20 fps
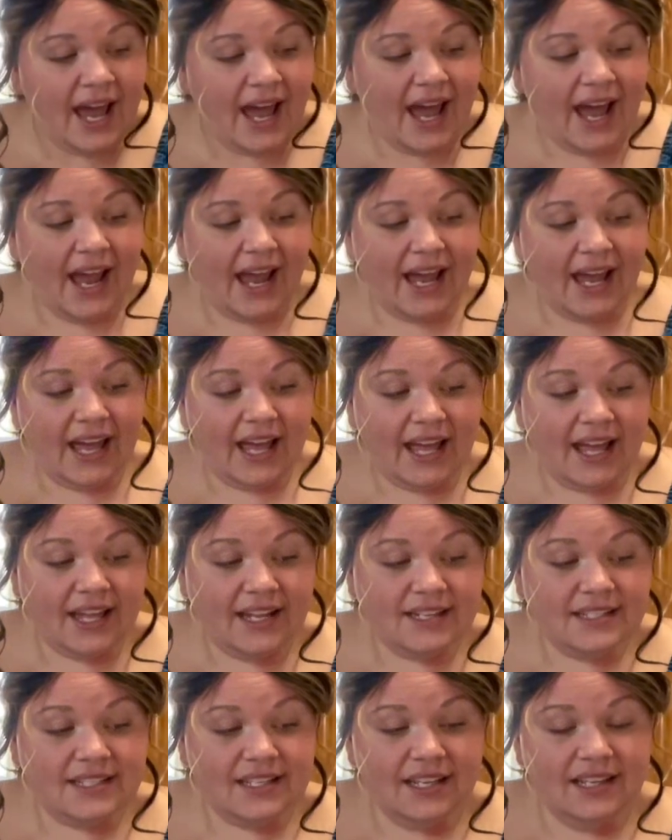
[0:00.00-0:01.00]

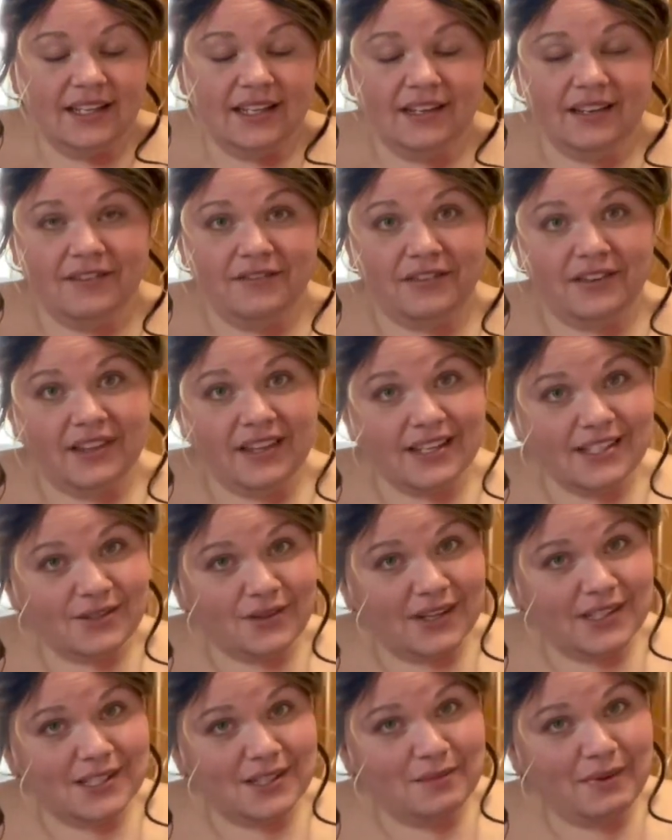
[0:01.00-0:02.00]
and for this
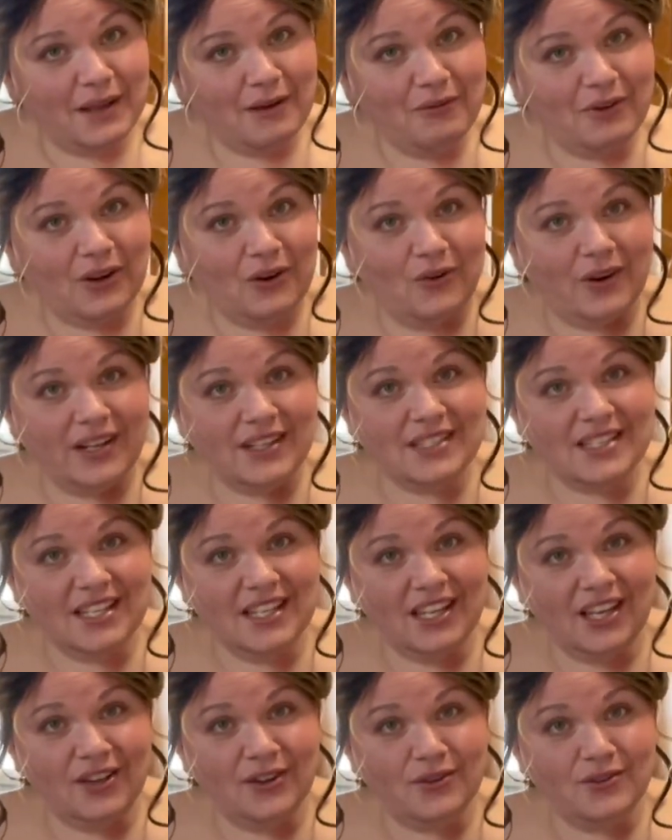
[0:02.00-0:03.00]
recipe we're going to
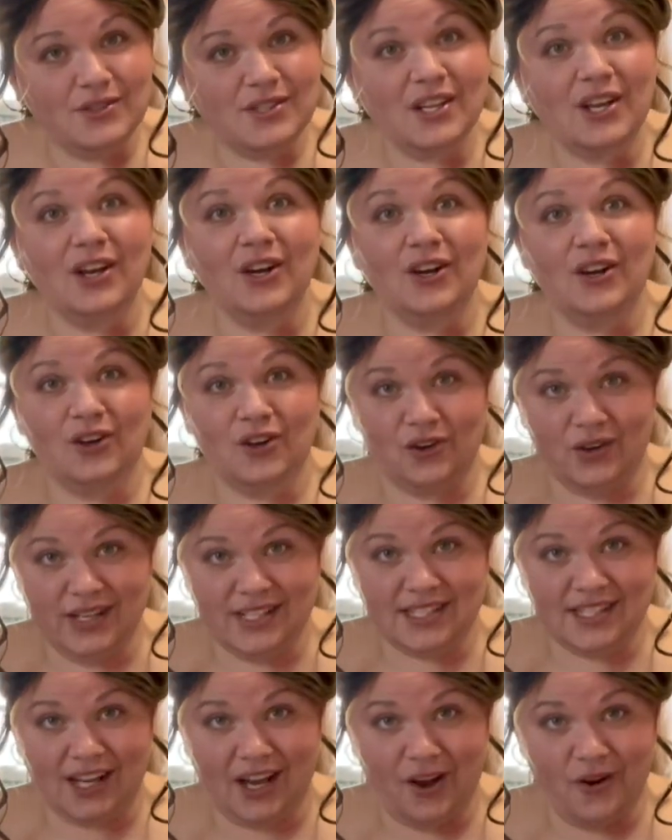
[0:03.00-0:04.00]
use
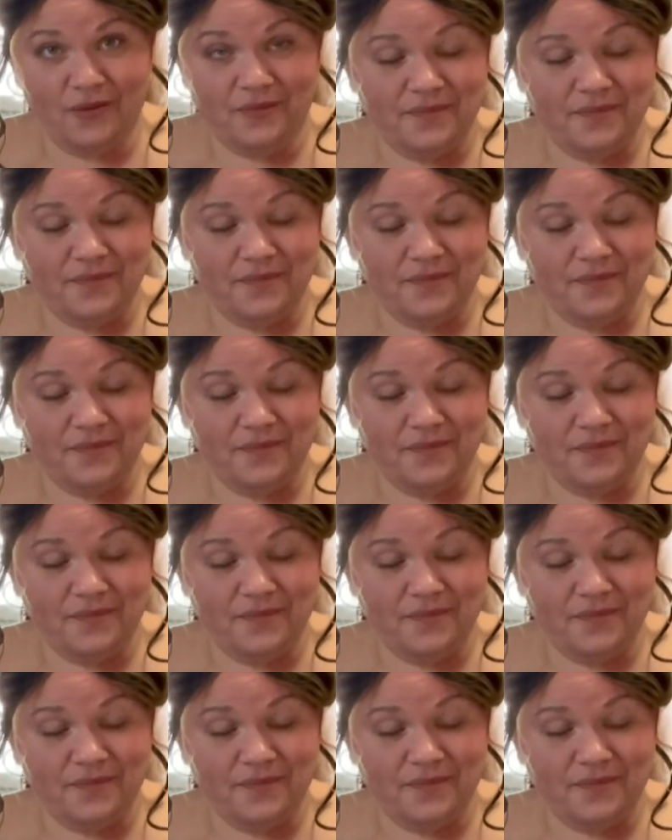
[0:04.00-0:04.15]
Crisco.